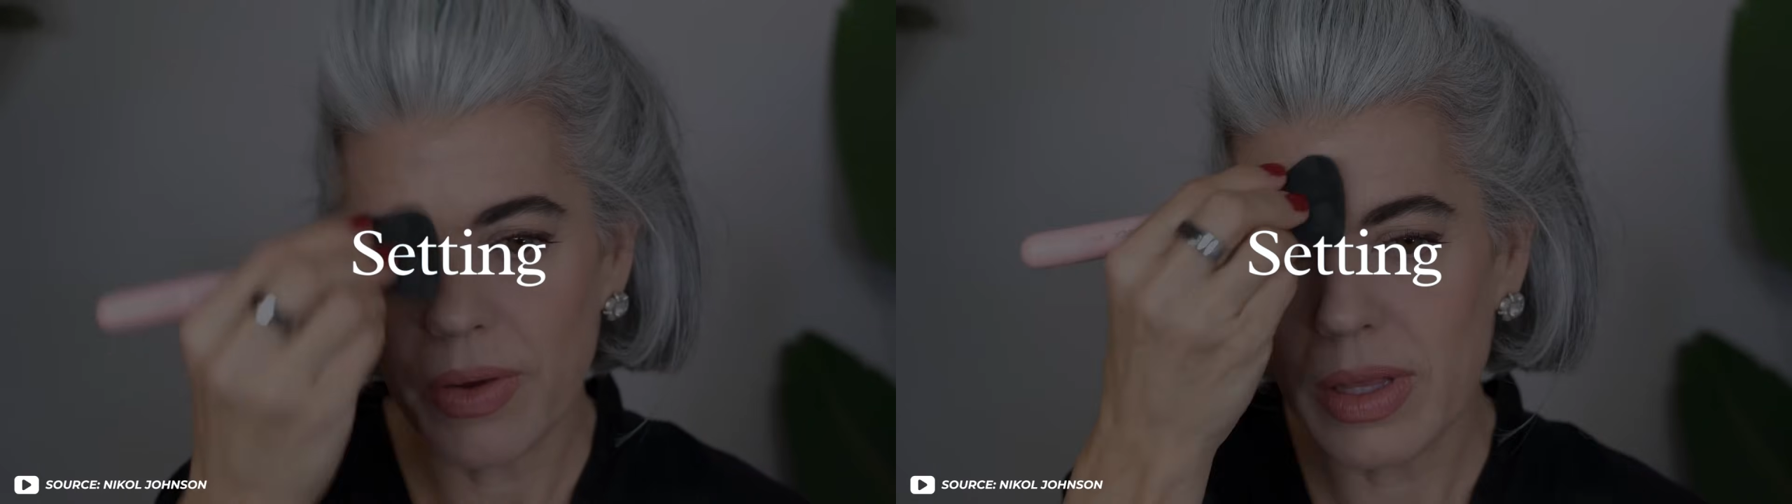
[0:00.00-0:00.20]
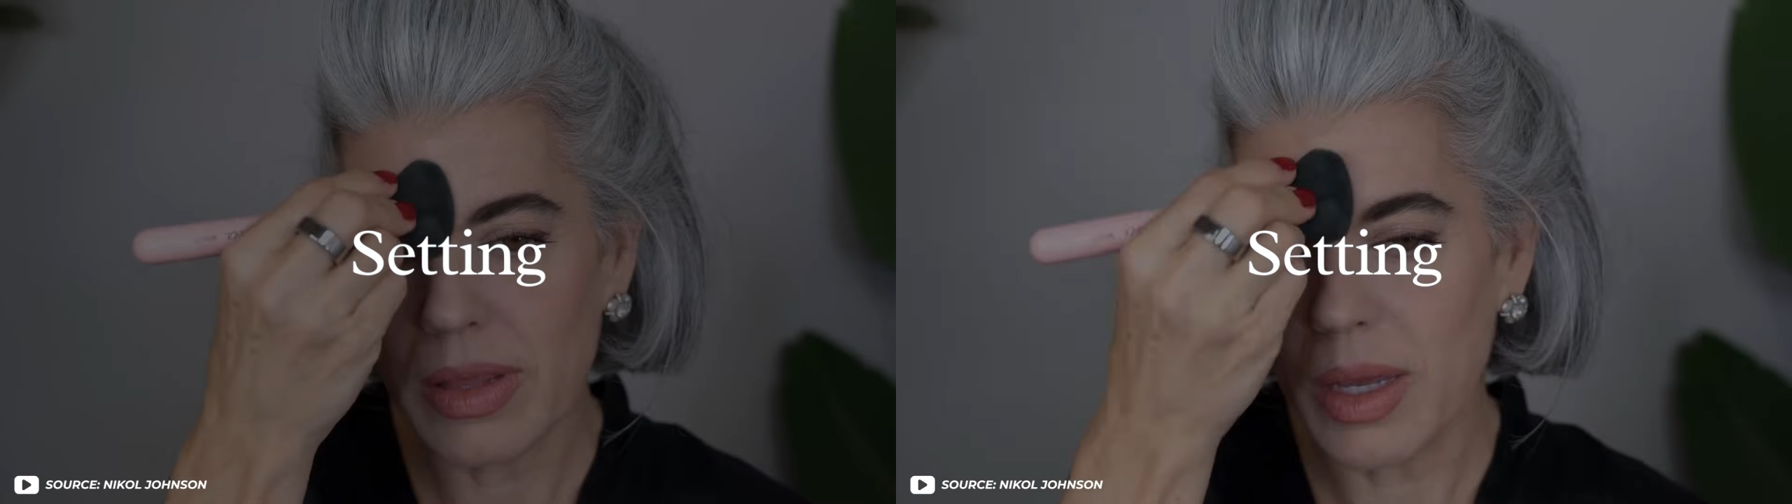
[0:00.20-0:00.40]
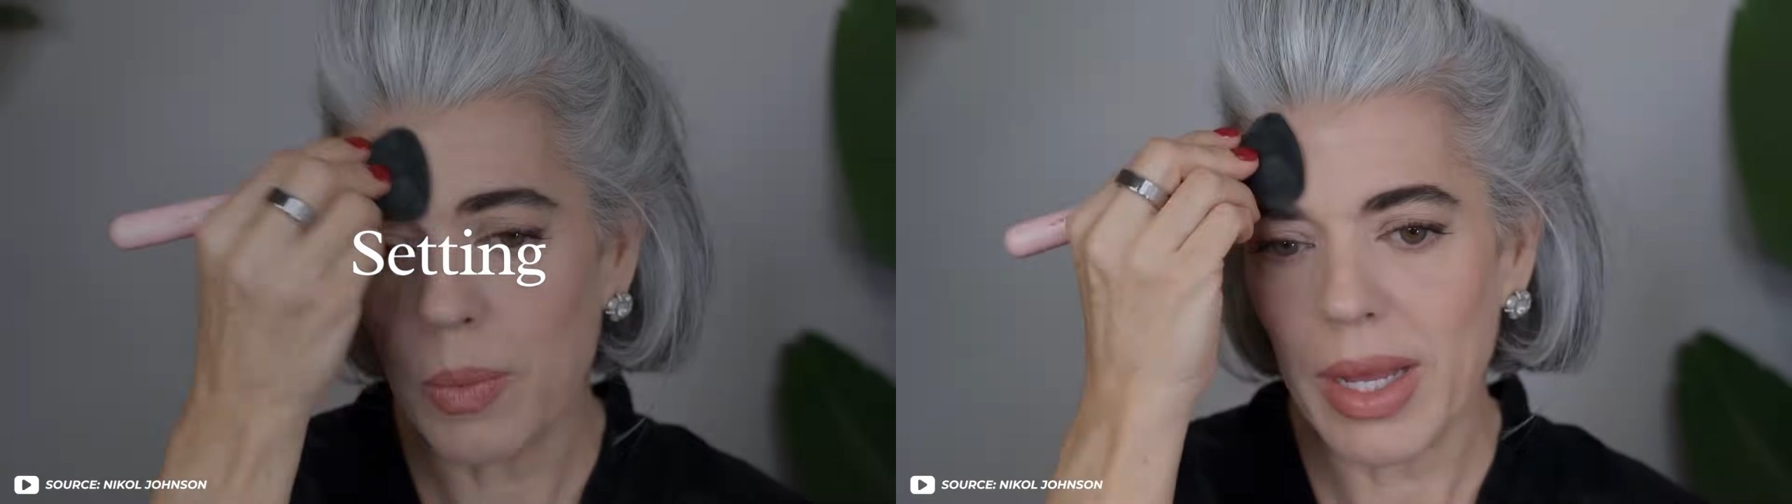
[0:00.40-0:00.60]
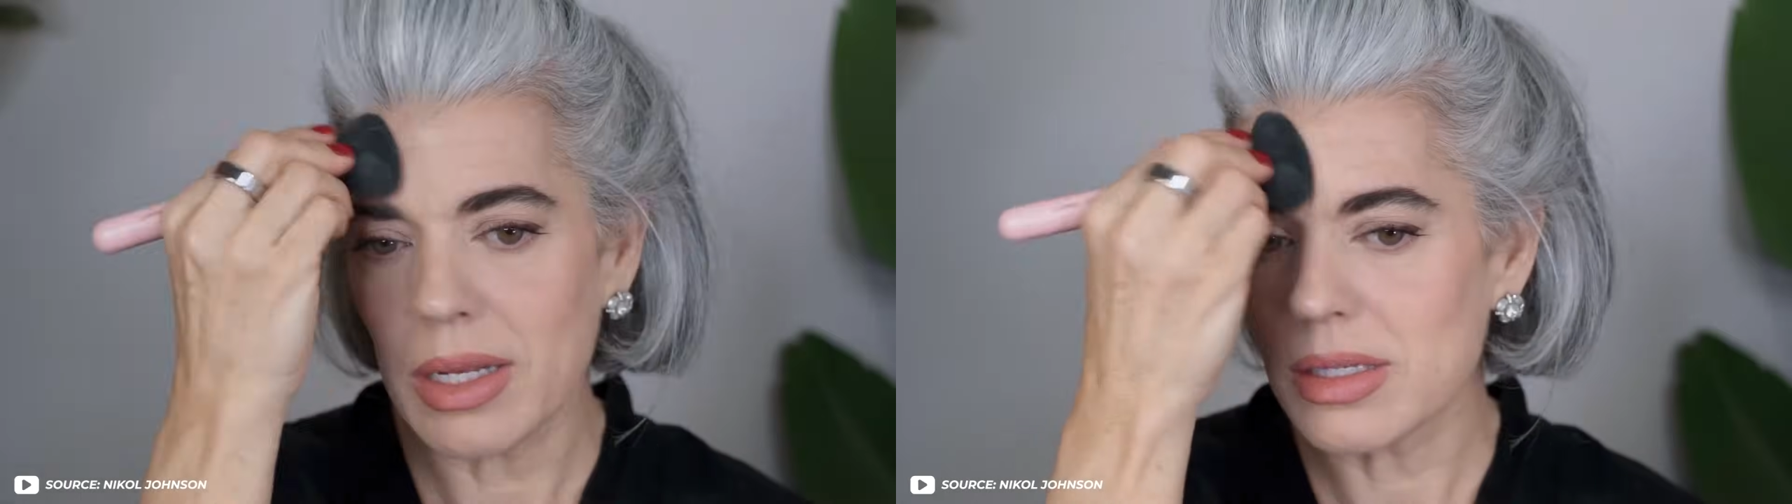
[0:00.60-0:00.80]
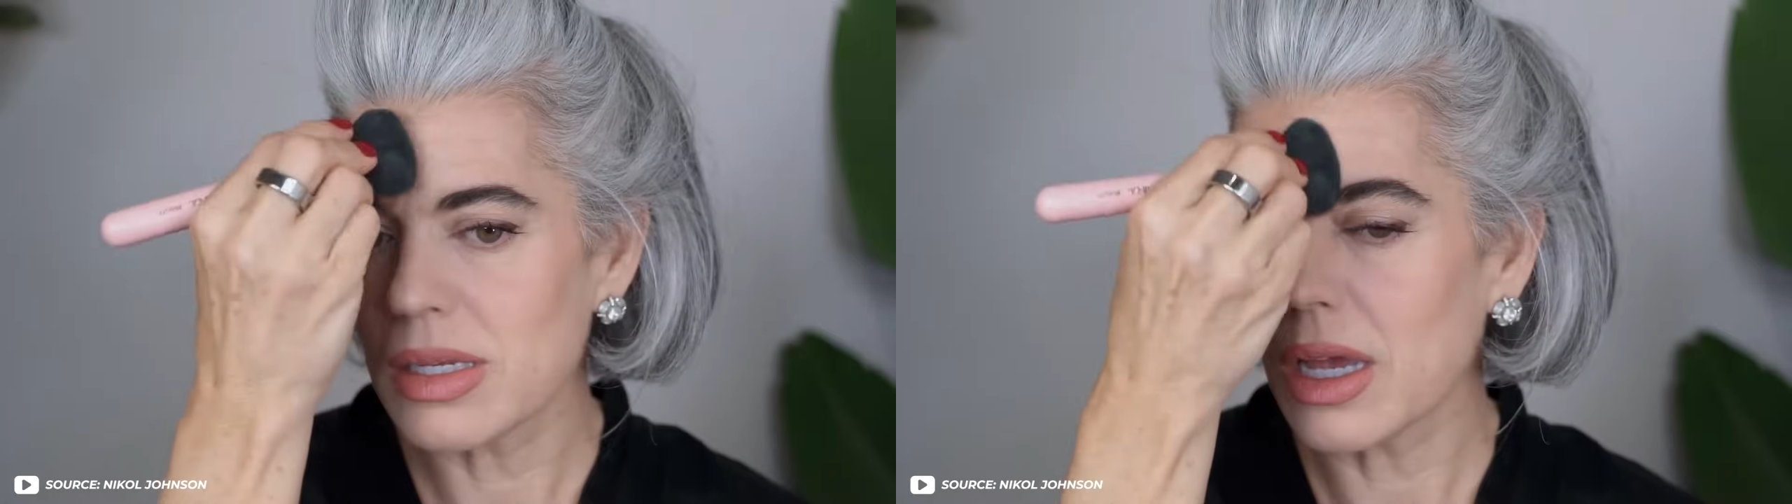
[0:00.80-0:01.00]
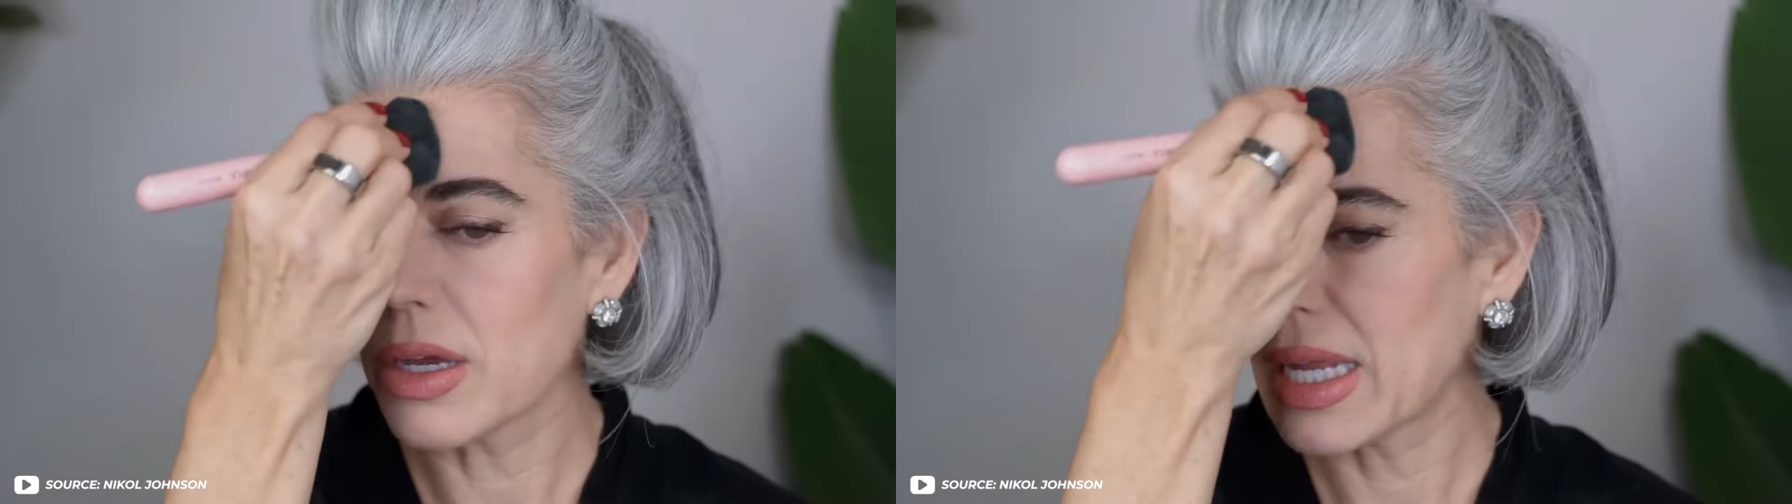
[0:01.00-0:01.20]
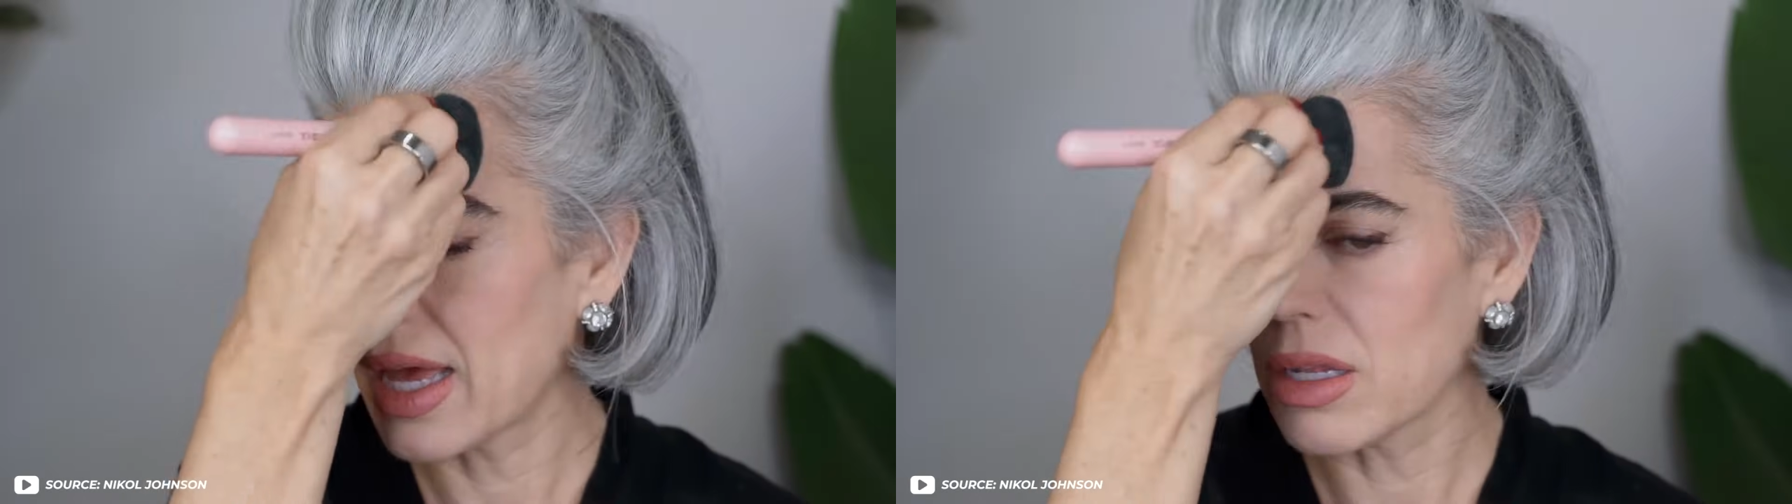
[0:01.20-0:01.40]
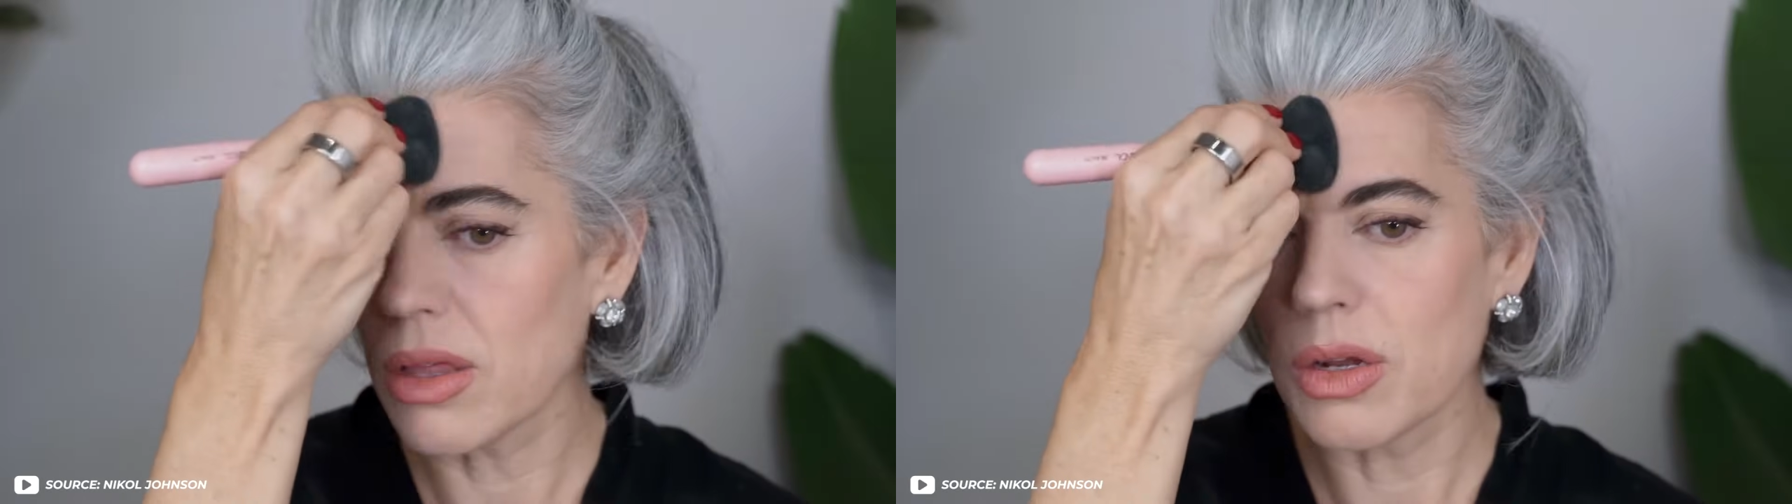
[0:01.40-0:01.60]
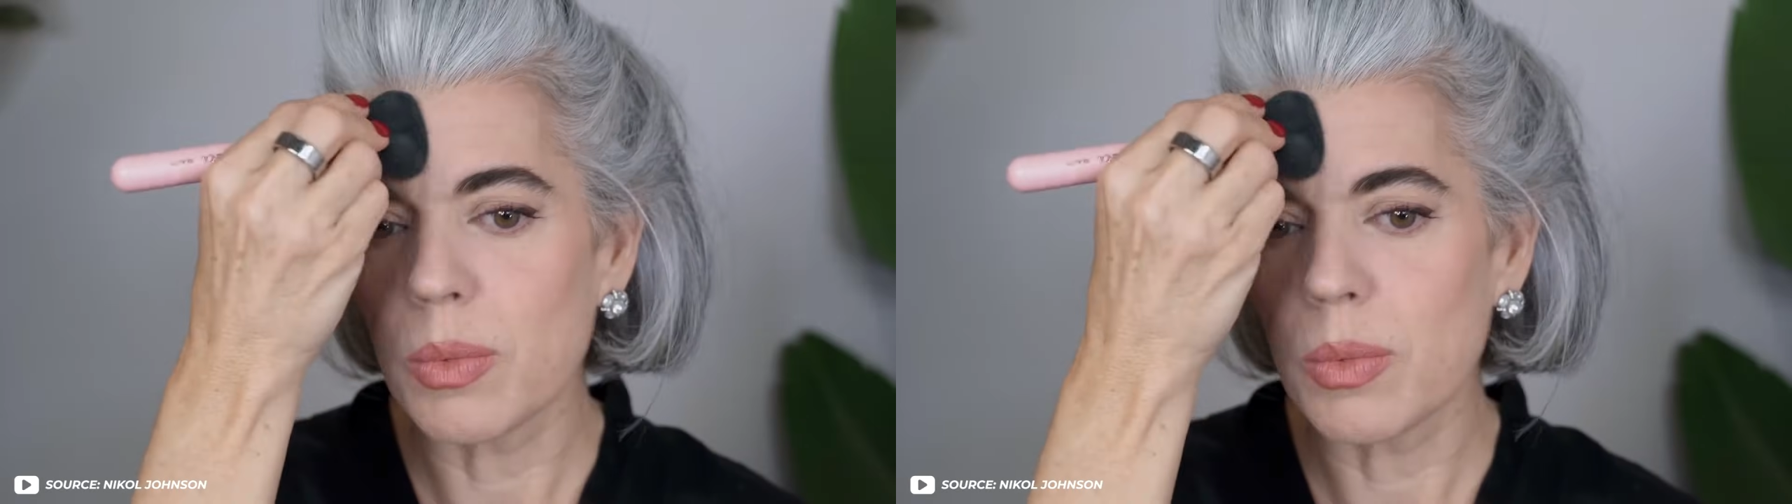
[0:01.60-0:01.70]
your makeup can be tricky when